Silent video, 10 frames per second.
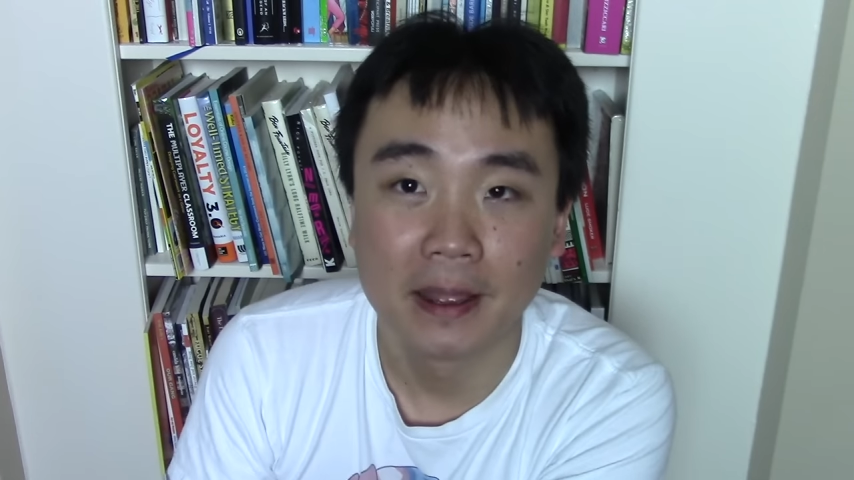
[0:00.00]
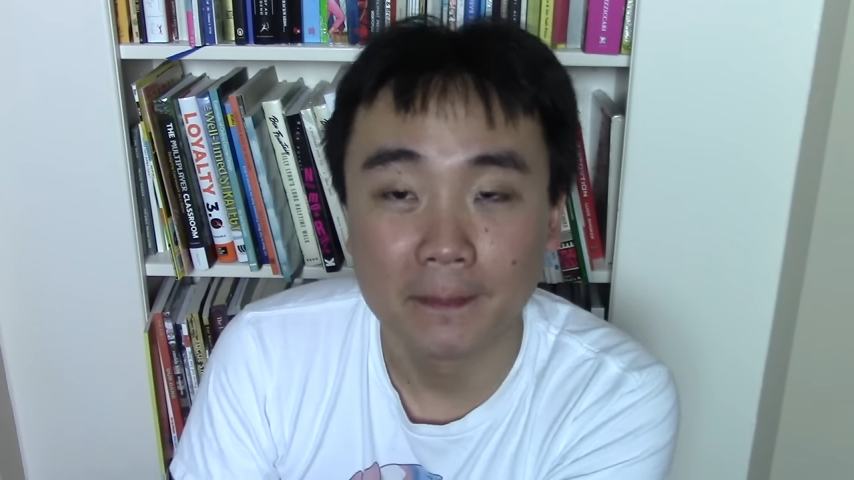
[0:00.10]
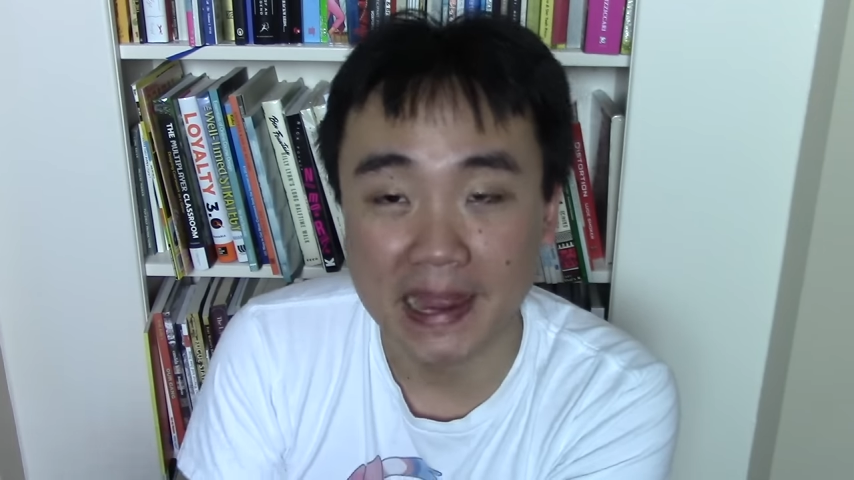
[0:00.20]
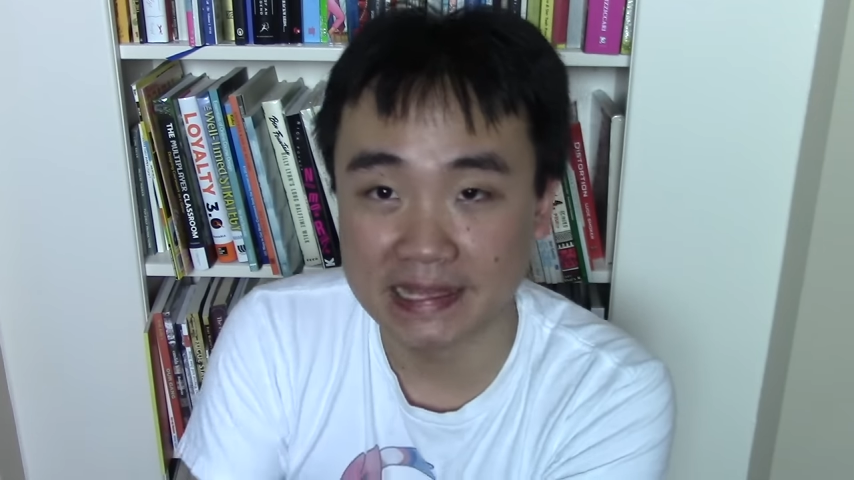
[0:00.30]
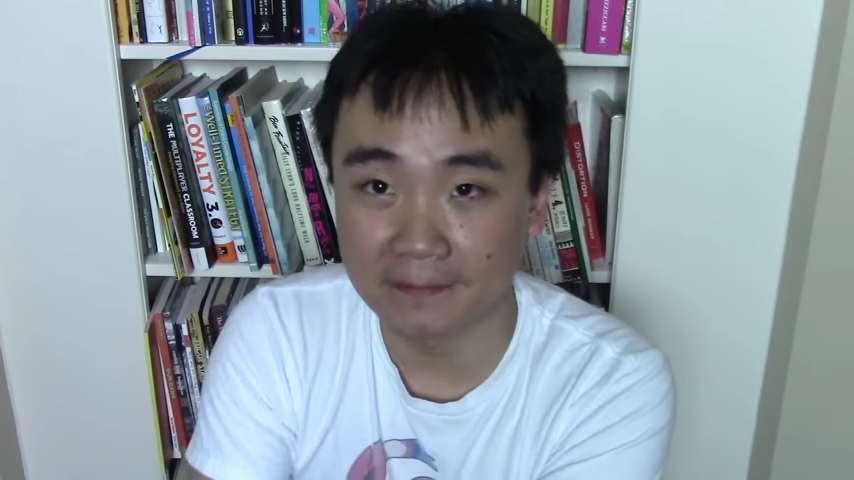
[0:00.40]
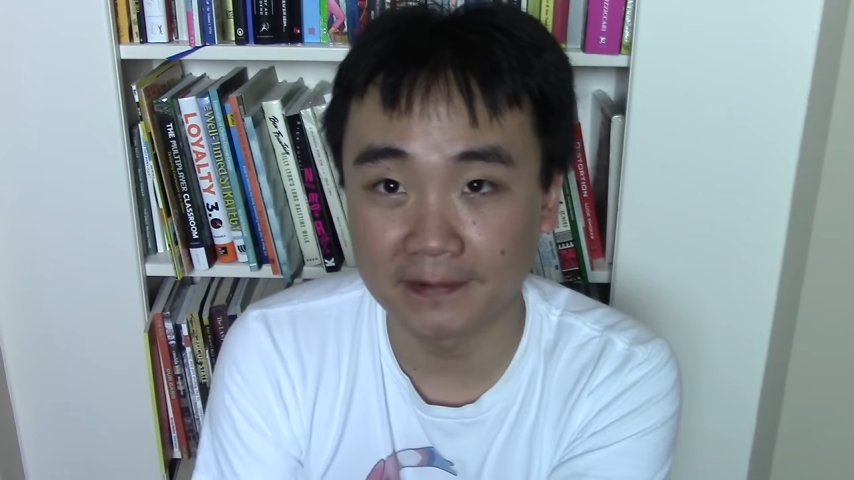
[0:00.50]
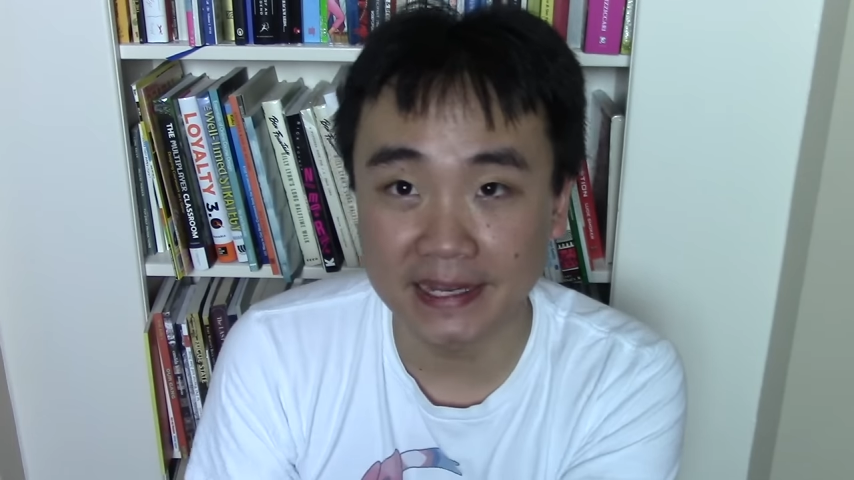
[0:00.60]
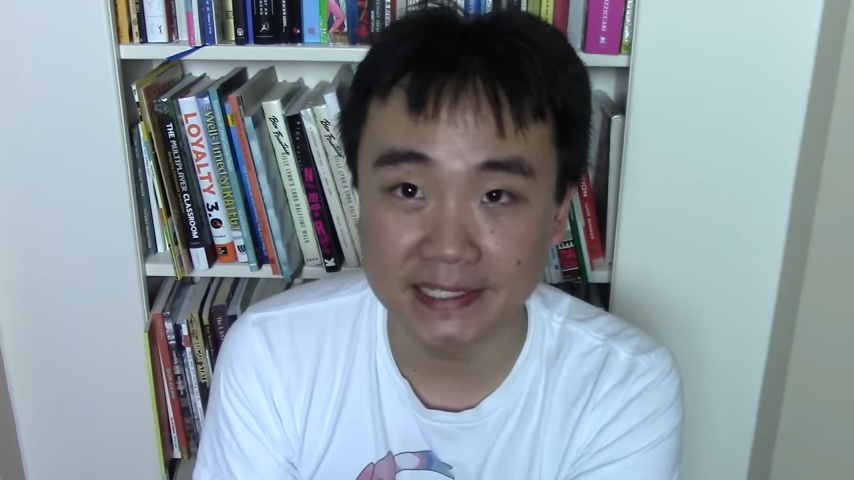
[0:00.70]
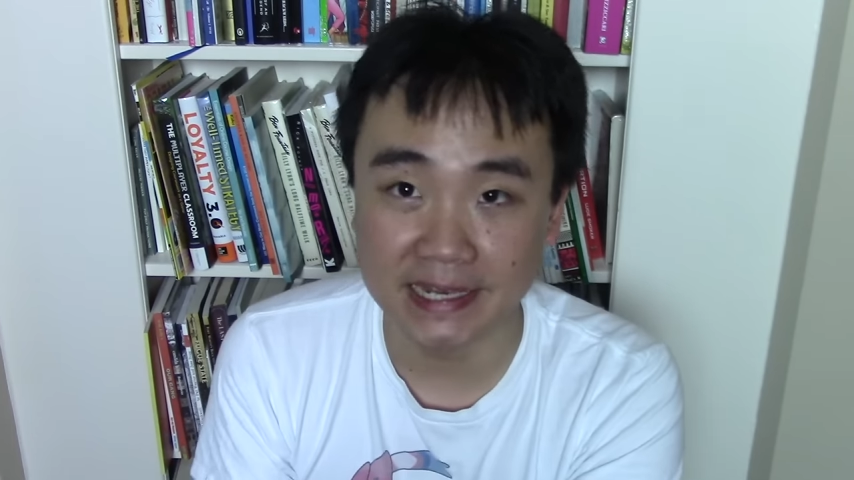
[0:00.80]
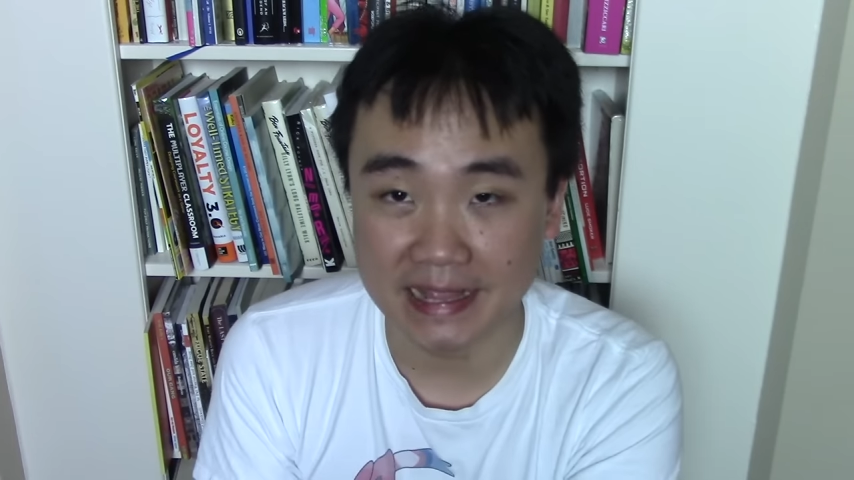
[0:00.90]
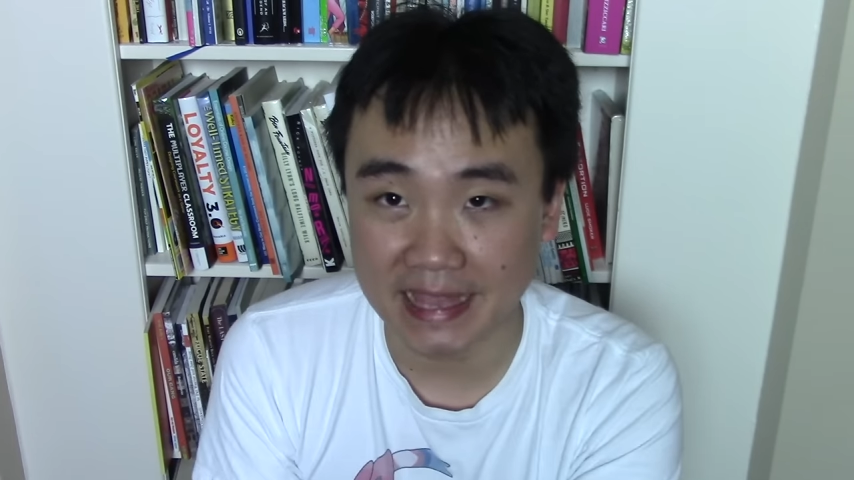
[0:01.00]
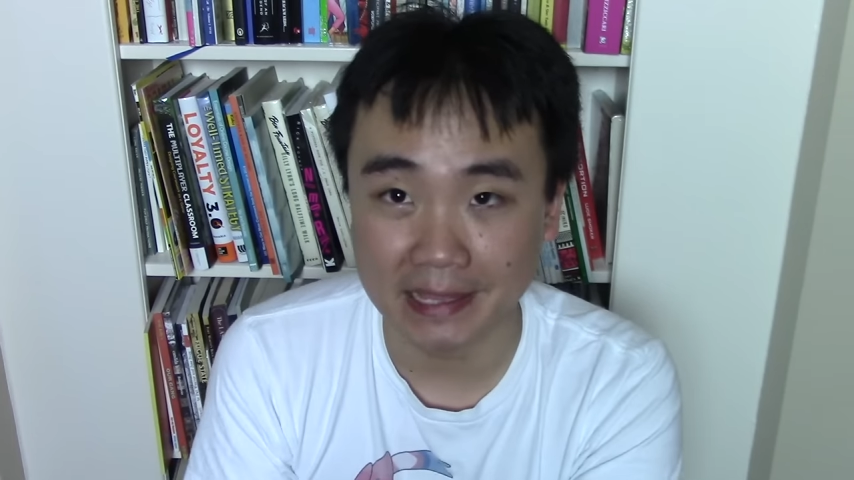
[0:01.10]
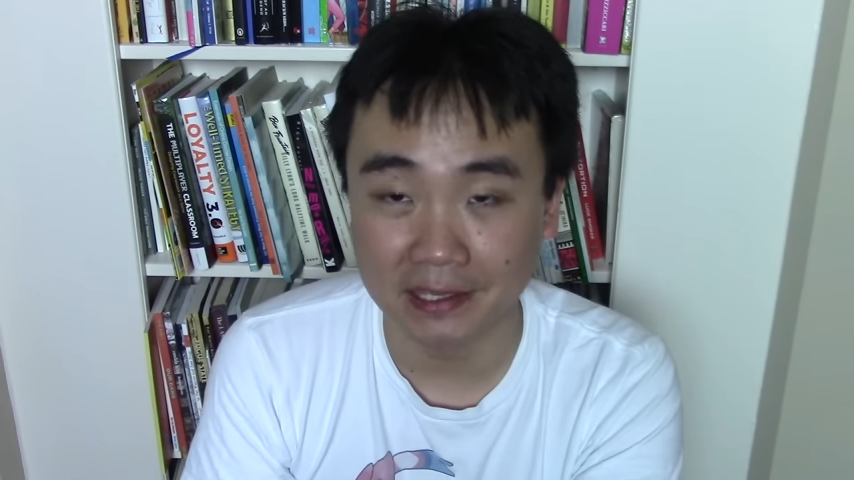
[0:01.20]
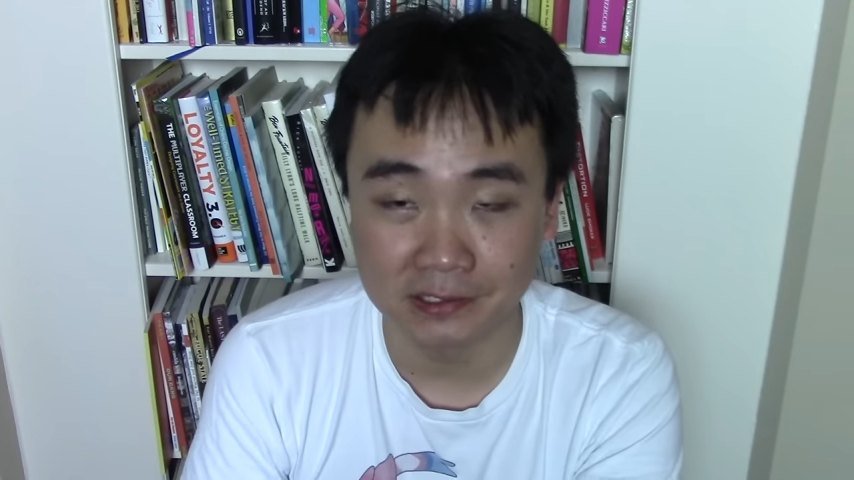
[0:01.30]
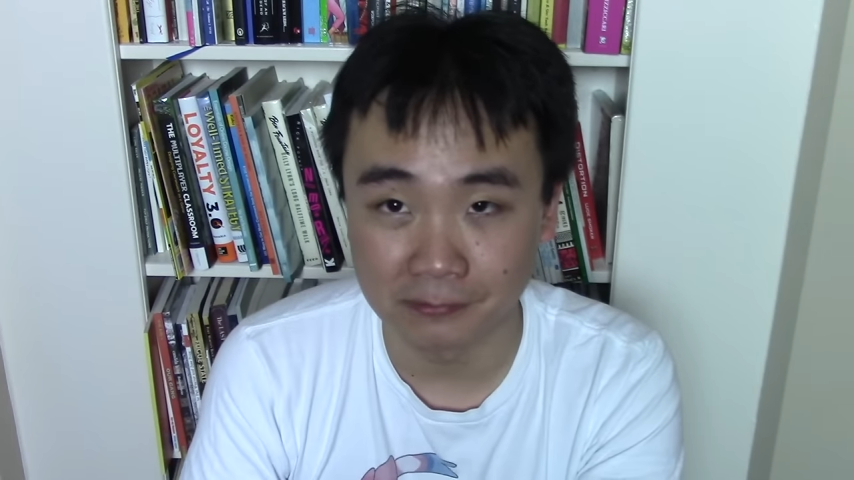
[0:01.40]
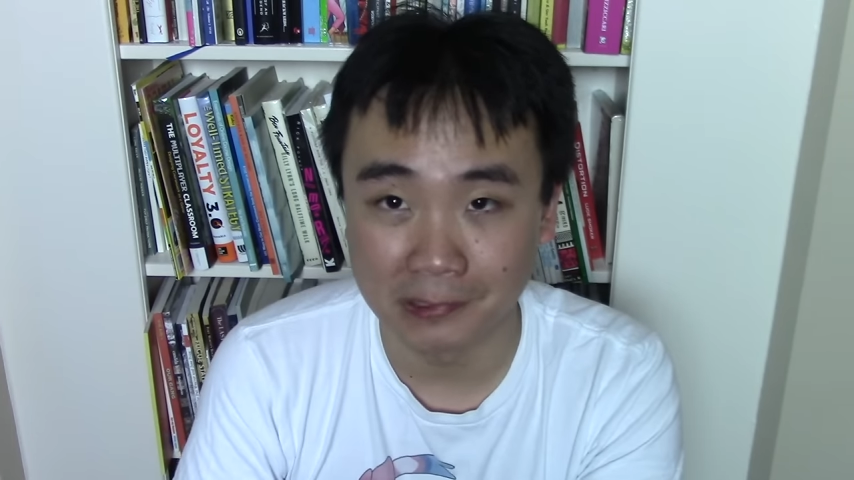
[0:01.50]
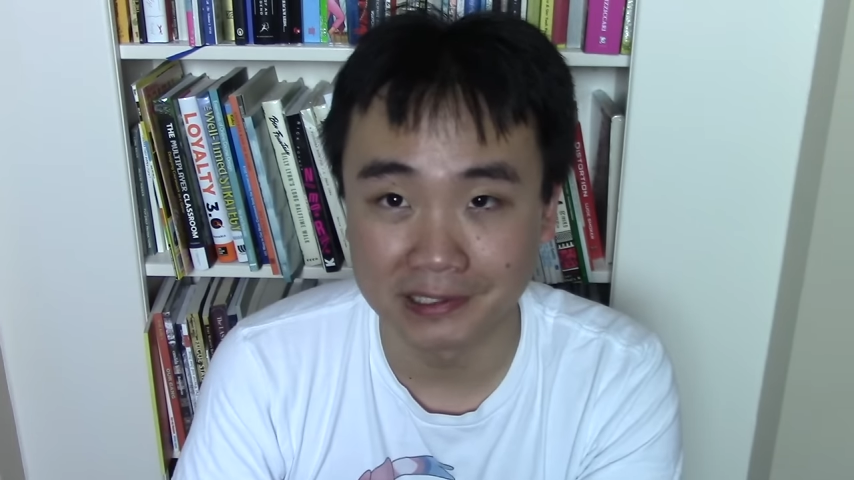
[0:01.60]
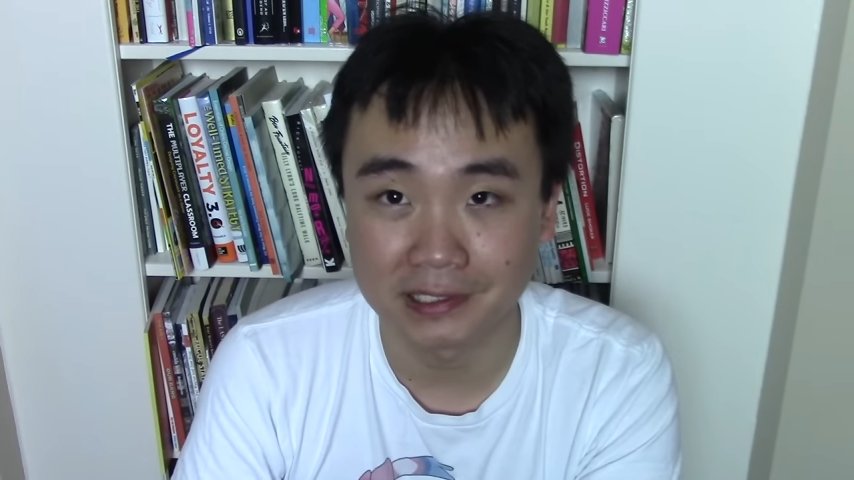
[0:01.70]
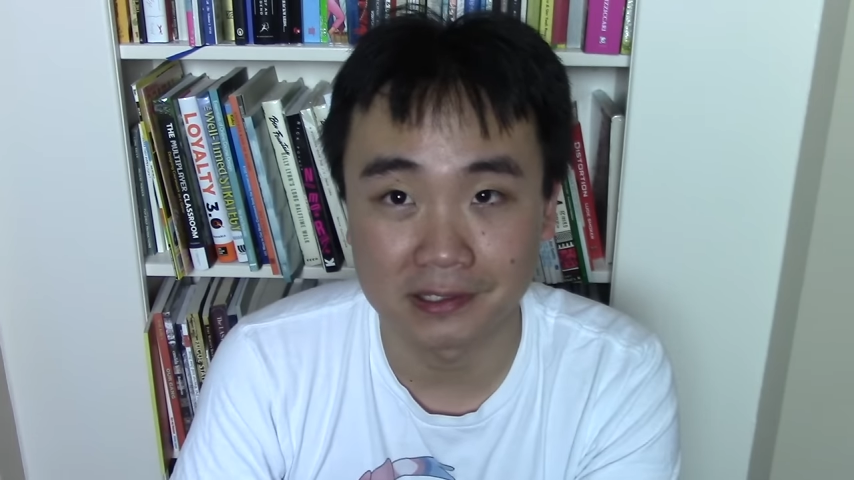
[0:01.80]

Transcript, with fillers: By definition, that deck doesn't want